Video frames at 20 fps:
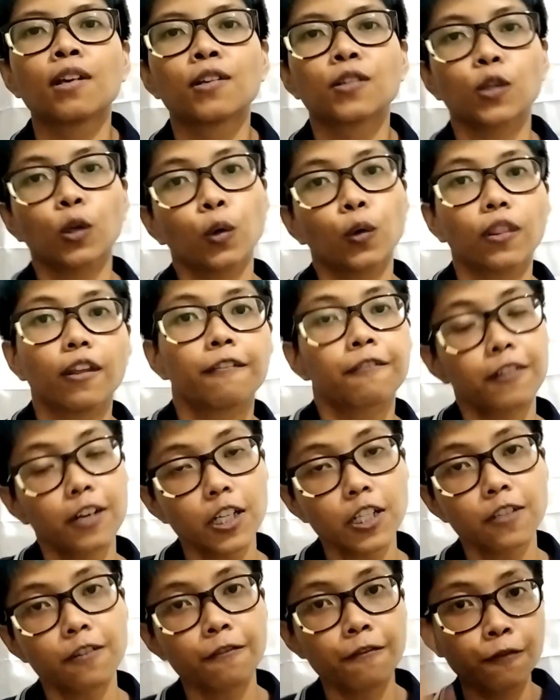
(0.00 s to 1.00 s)
So the
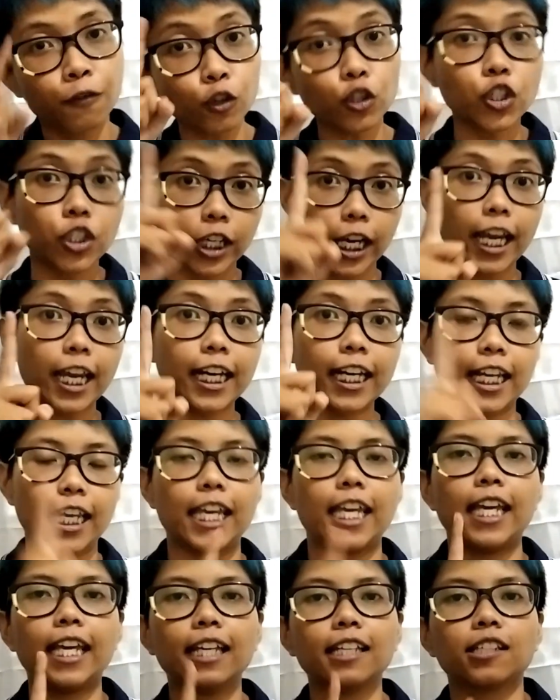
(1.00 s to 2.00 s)
first food chain
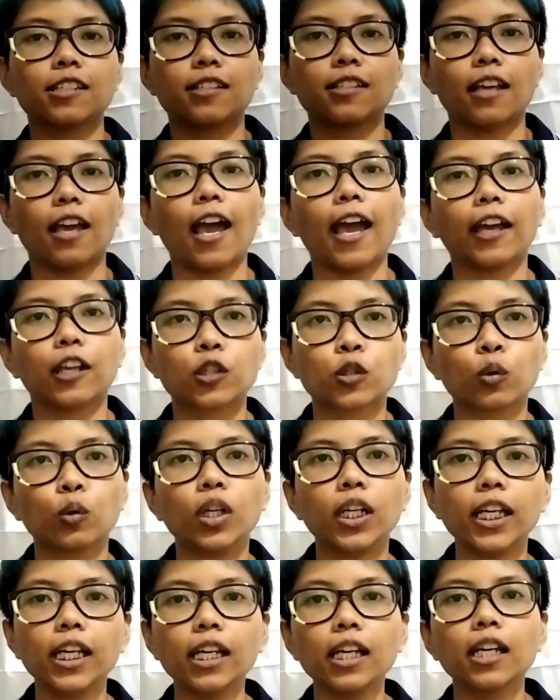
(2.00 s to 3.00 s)
is
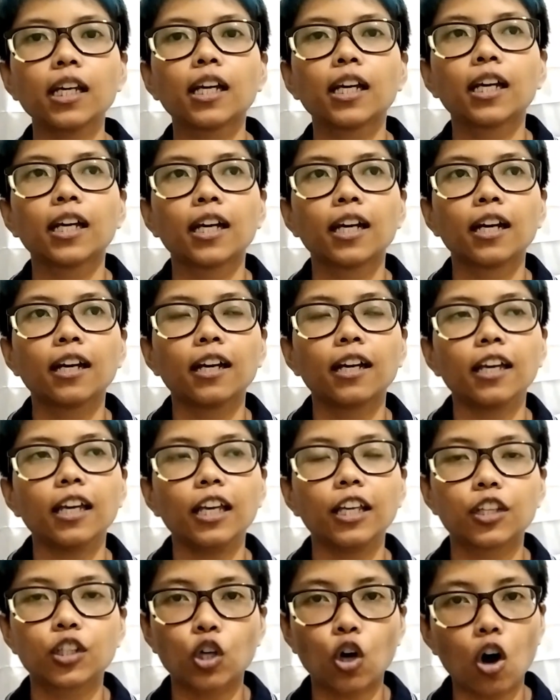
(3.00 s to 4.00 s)
actually
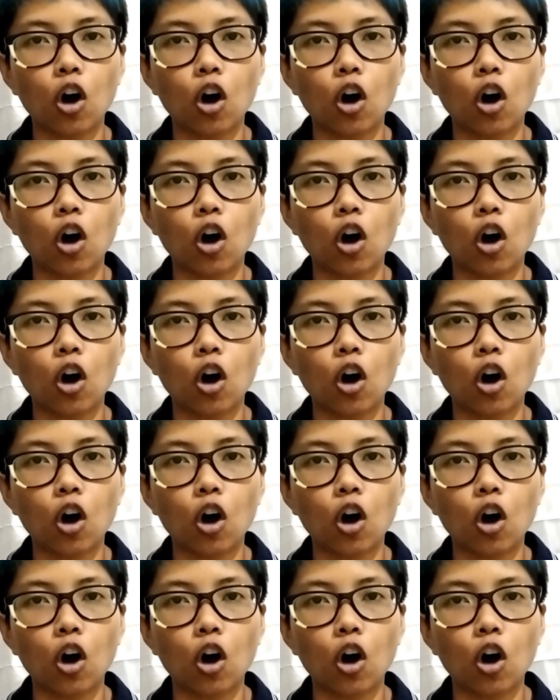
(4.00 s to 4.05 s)
it